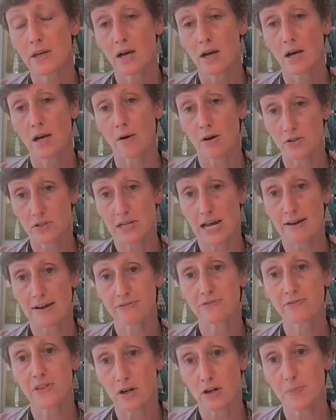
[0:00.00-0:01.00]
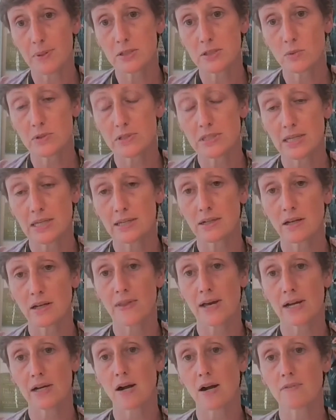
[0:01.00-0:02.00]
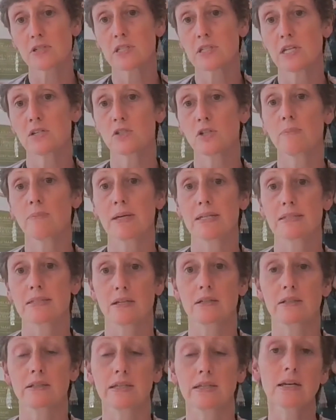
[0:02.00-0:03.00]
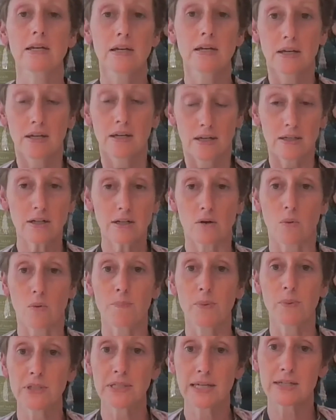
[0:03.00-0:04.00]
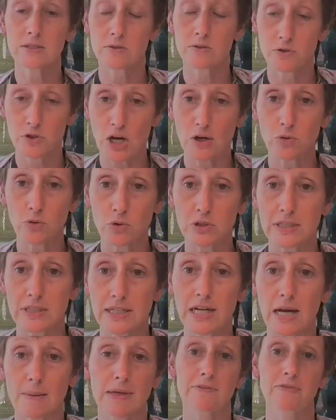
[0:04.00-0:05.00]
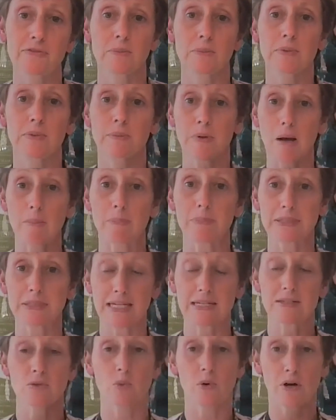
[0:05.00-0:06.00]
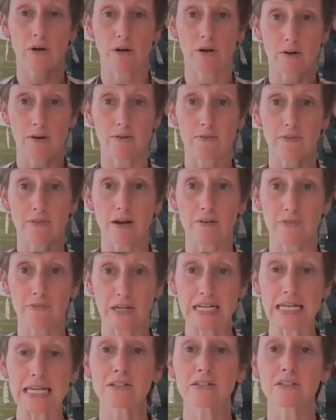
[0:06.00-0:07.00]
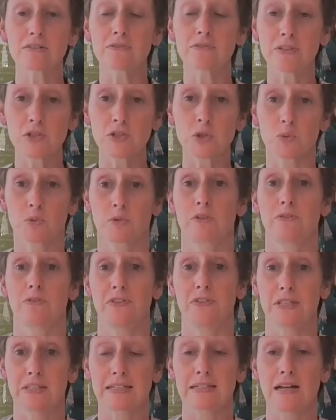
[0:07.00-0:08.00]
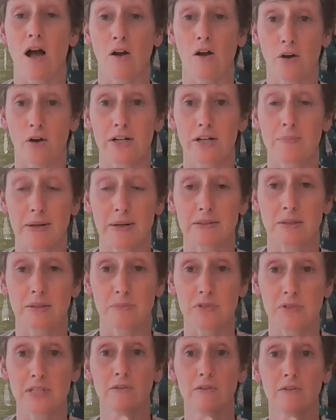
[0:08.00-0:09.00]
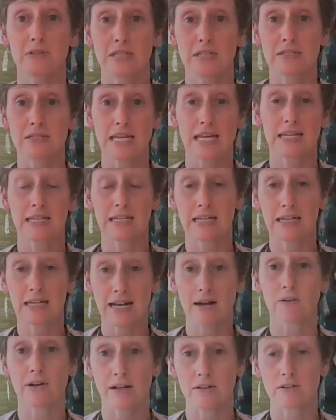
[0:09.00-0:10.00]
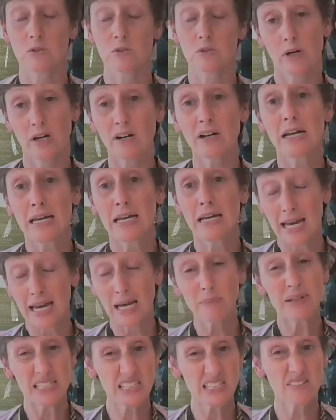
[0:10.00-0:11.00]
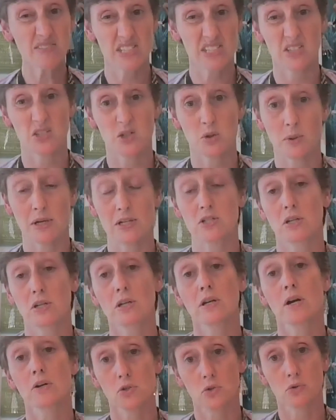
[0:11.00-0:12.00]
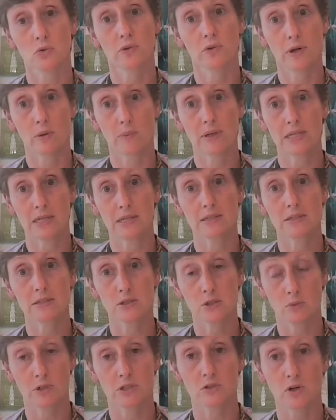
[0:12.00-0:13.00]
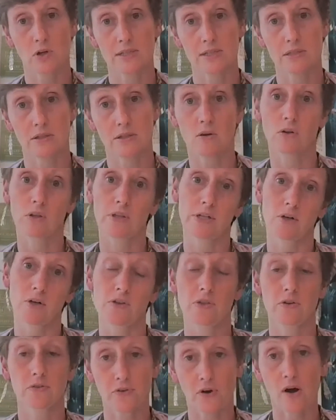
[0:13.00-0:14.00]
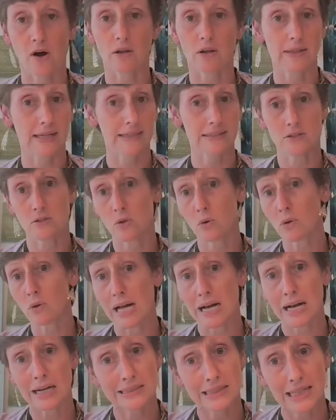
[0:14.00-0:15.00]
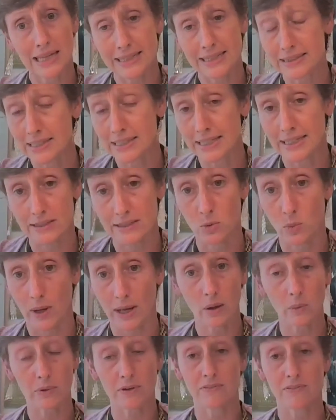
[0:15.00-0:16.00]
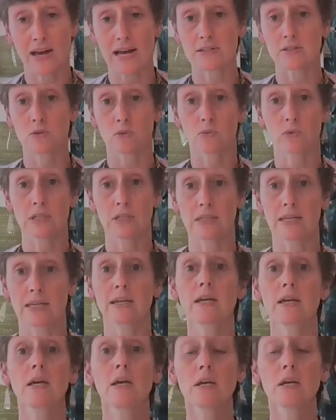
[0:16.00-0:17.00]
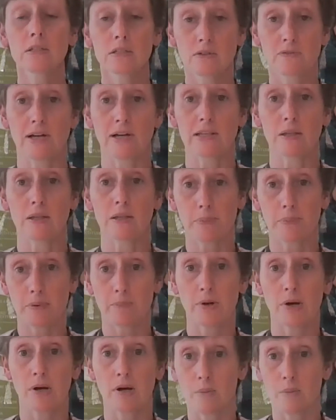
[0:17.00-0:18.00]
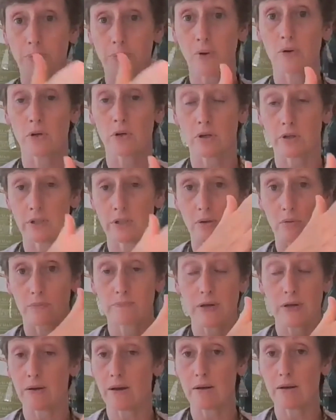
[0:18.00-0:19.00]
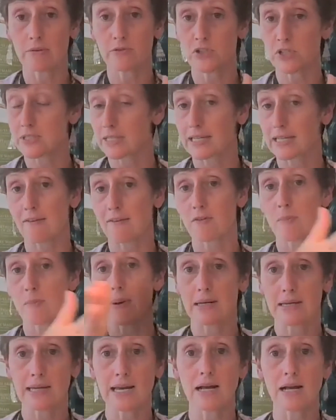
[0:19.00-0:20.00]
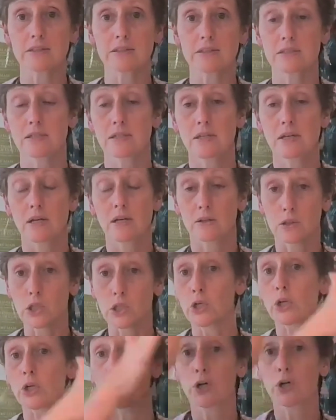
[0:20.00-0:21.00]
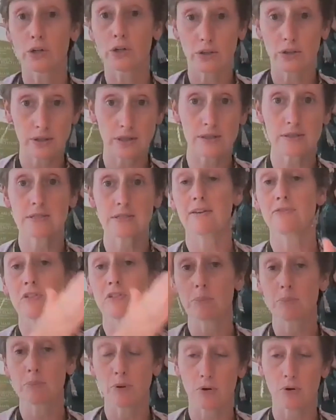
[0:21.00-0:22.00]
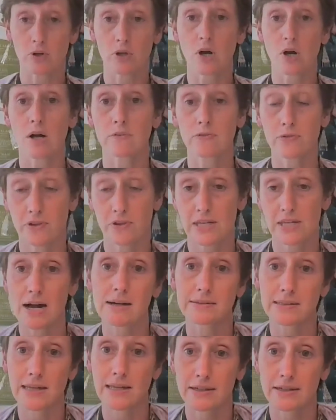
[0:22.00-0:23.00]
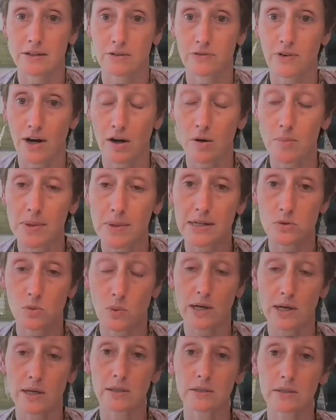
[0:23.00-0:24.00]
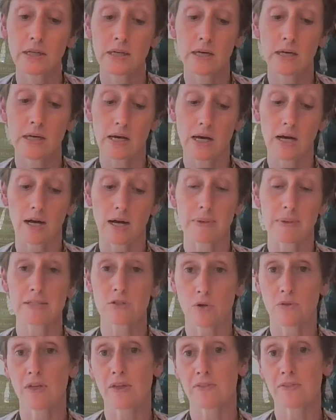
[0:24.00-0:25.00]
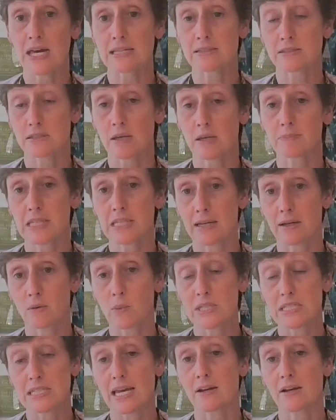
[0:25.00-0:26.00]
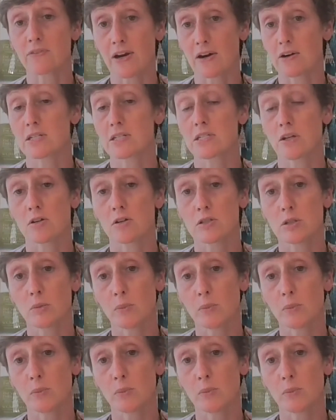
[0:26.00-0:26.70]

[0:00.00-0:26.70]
Our staff therapist was in on that conversation. Basically, bullying's generally coming from a place where of an individual feeling not good about themselves and taking it out elsewhere. And we did have a situation in our school that we needed to address earlier in the fall, like this whole online thing as well. We've had to really develop a protocol, just like everybody else, learn safety protocol for the online environment as well. And so that's something we take very seriously.